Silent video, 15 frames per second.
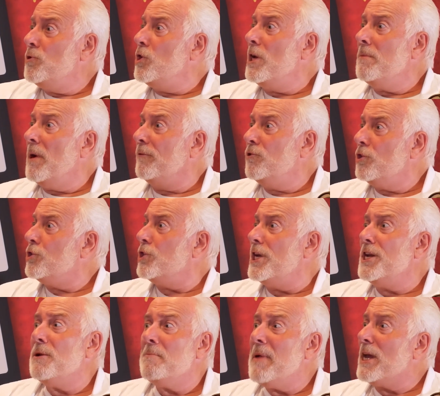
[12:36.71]
Jim, I've just
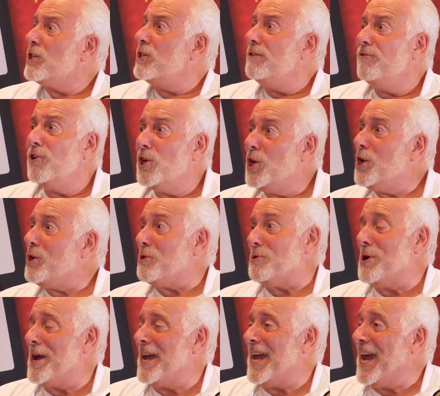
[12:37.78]
seen a massive
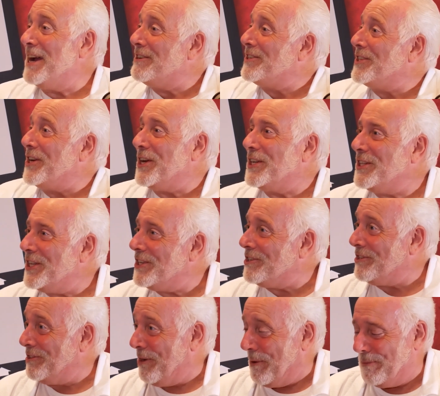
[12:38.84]
queue outside this
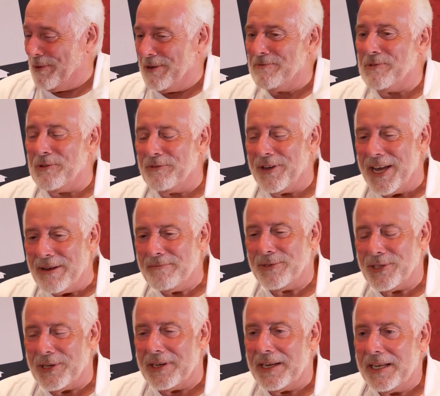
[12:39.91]
shop in
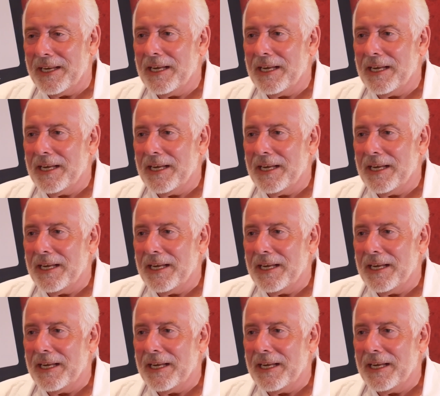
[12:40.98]
Wolverhampton.